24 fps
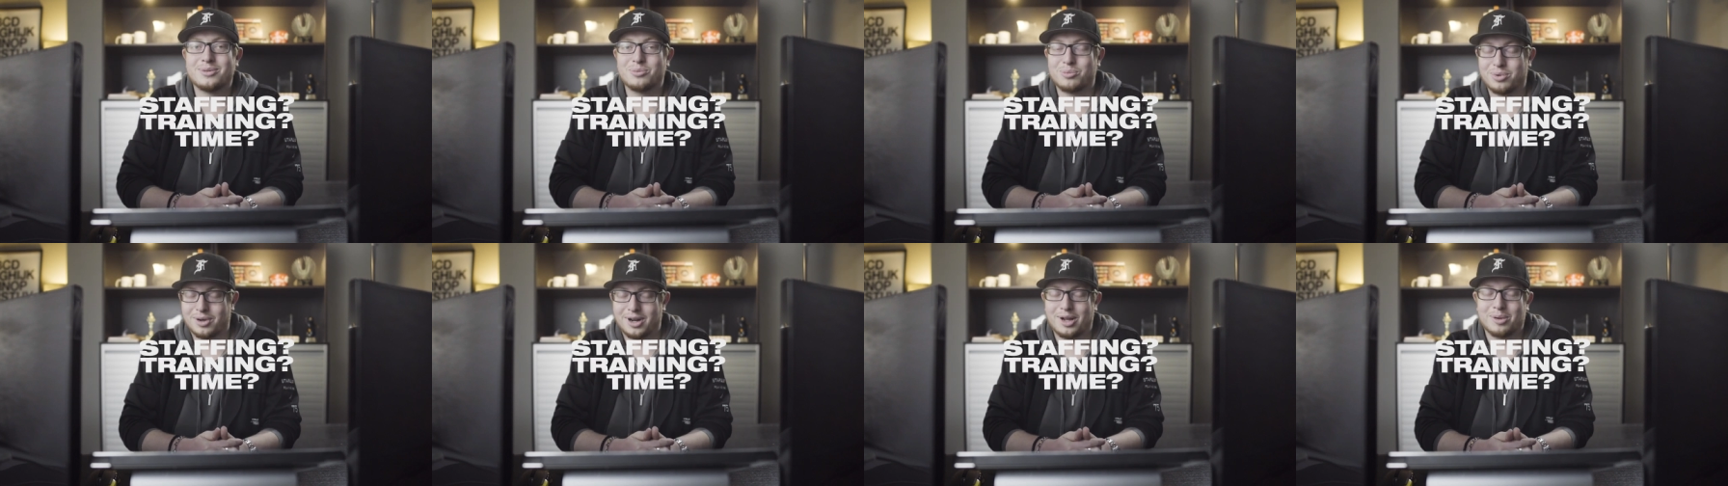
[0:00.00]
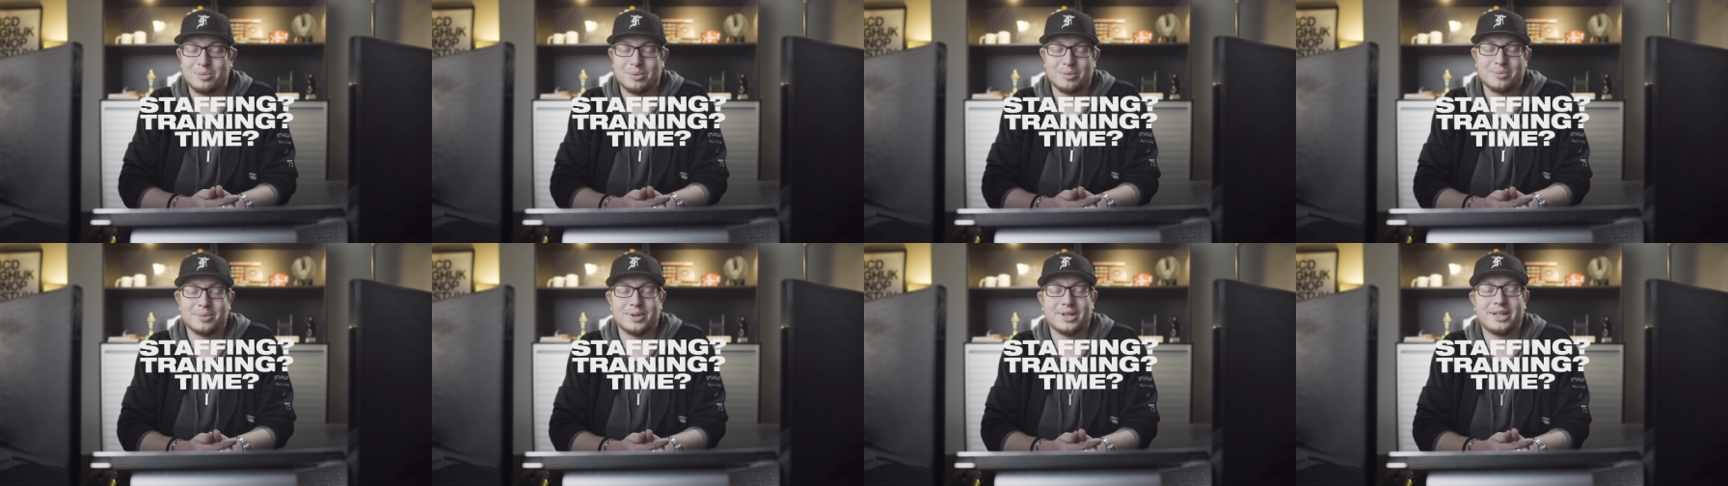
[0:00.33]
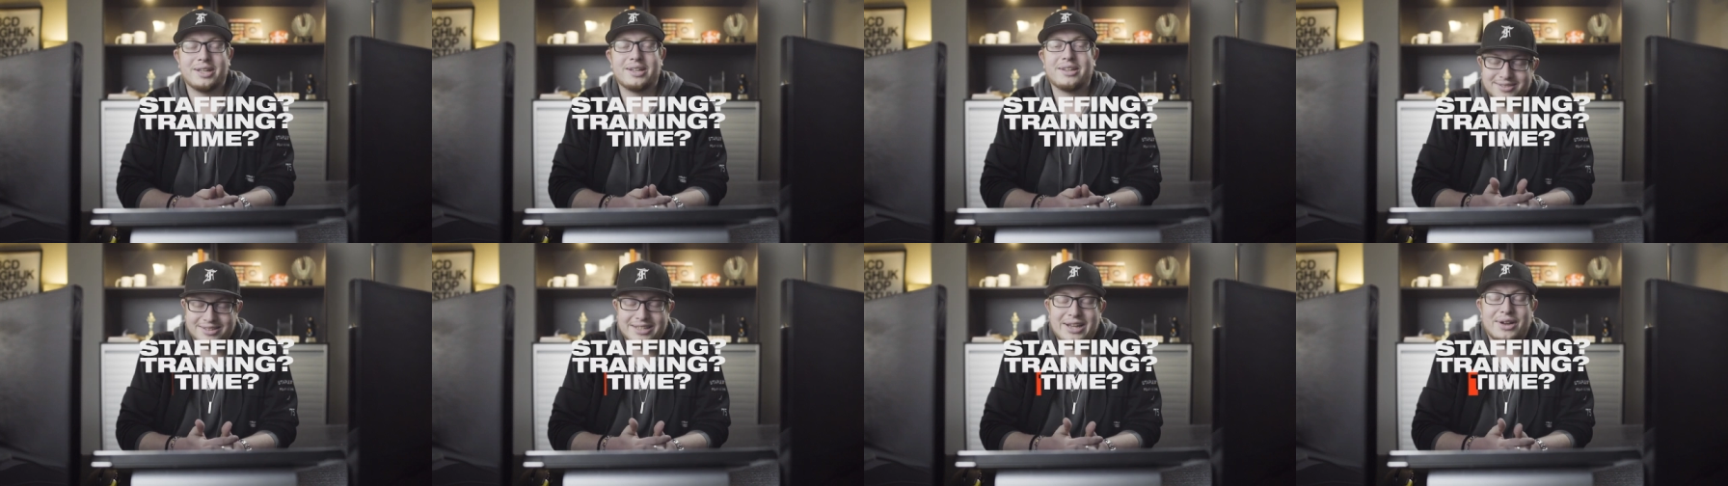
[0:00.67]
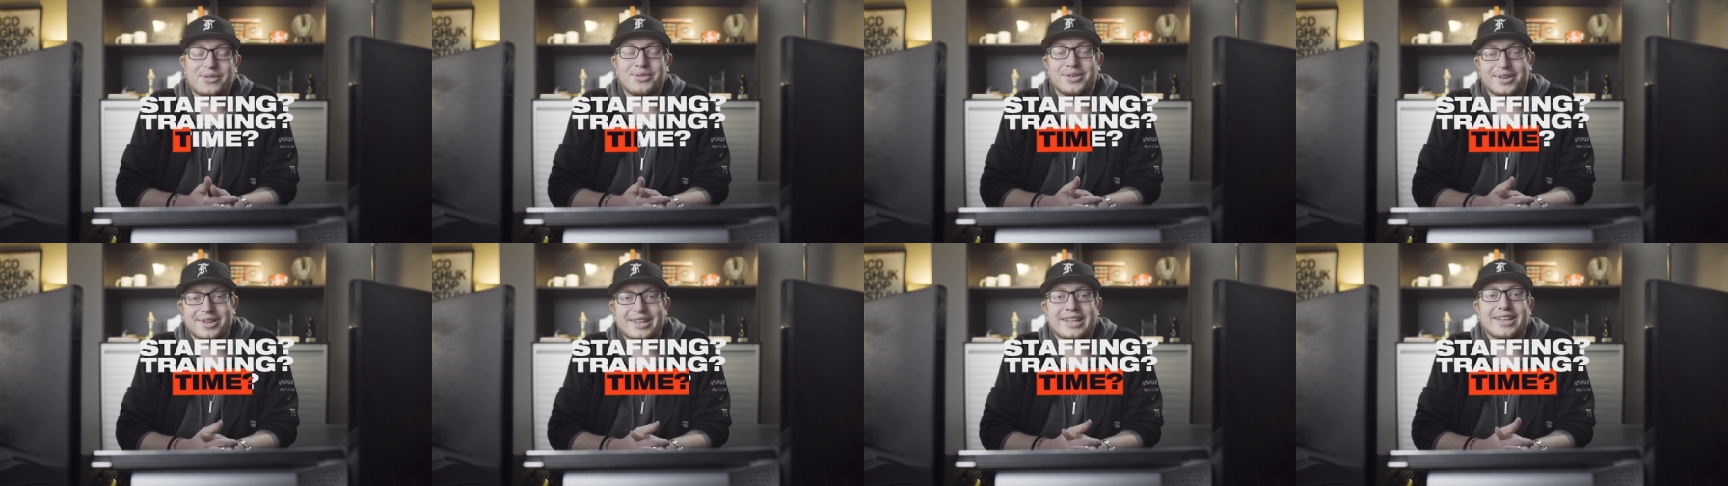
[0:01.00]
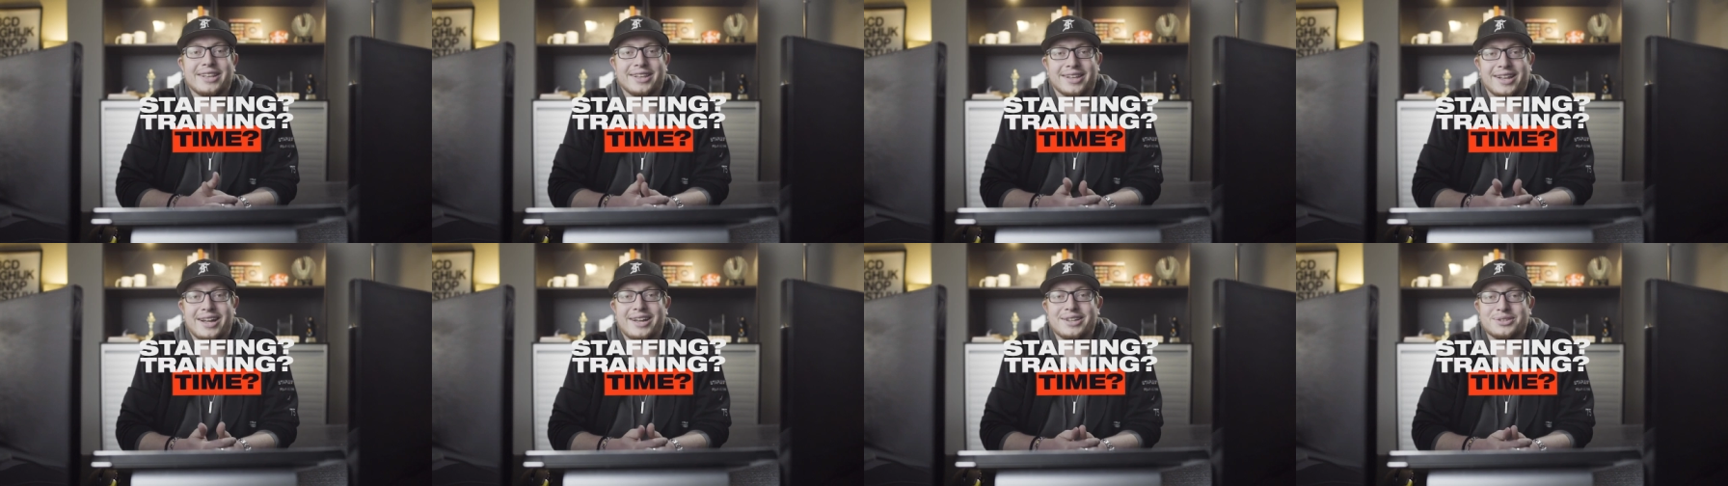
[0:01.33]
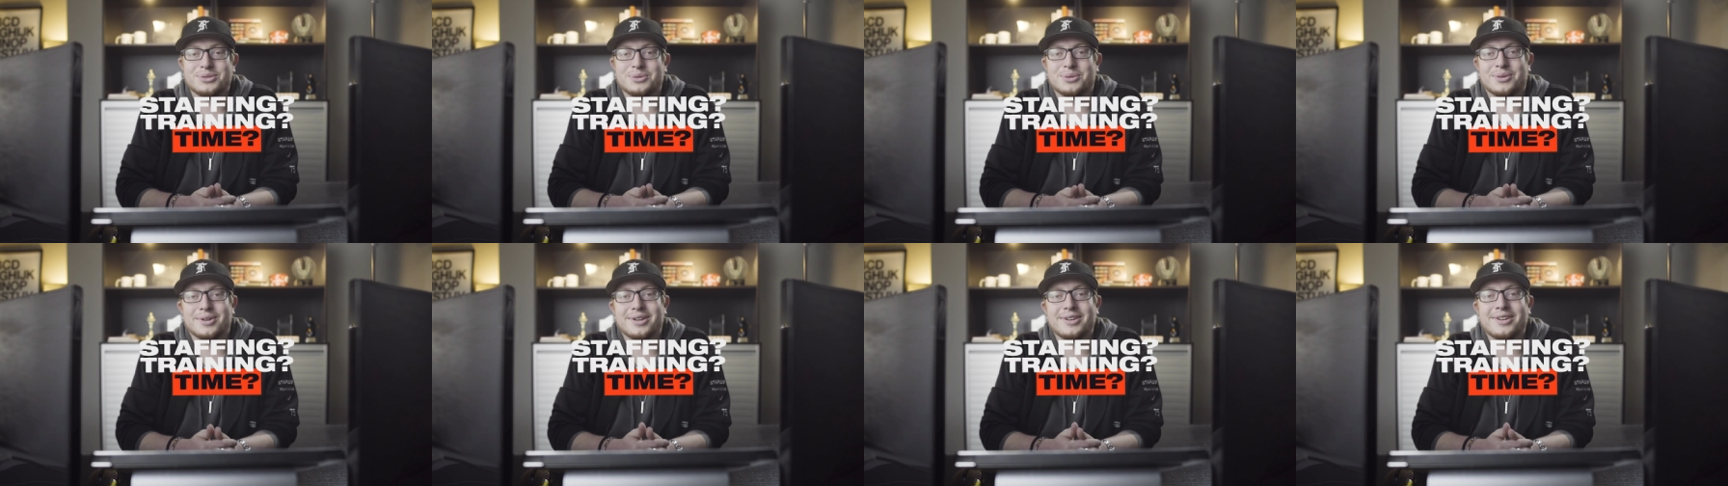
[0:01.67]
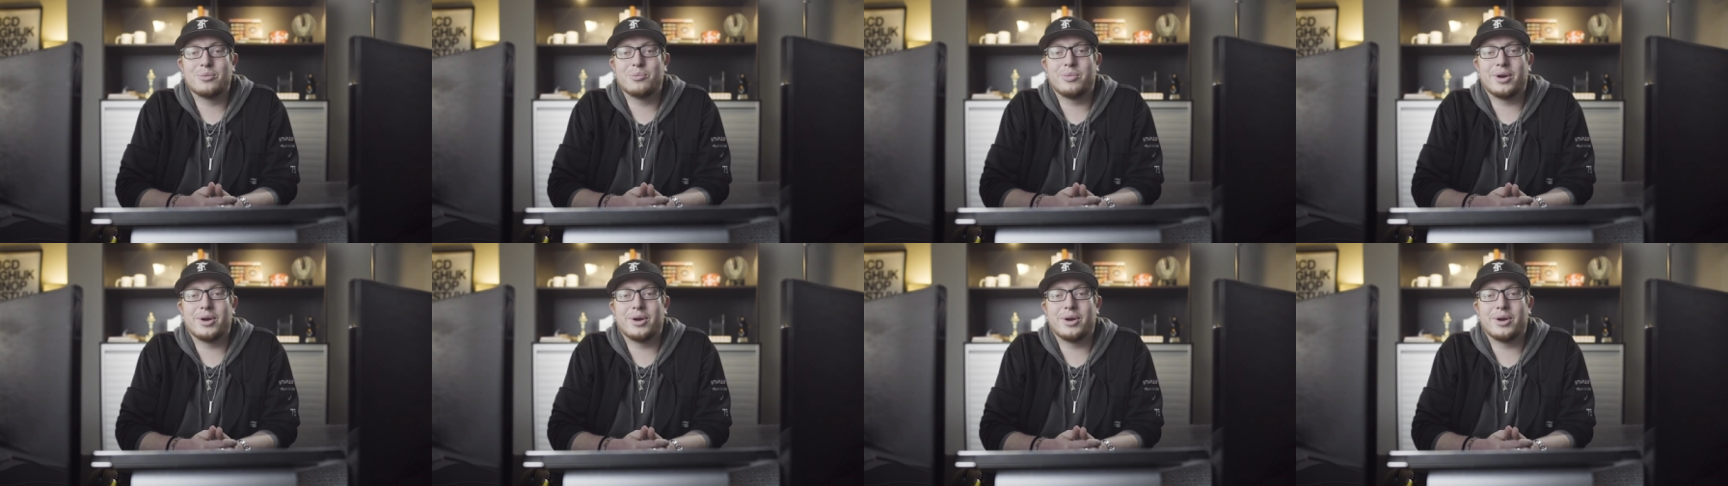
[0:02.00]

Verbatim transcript: probably, definitely the last one.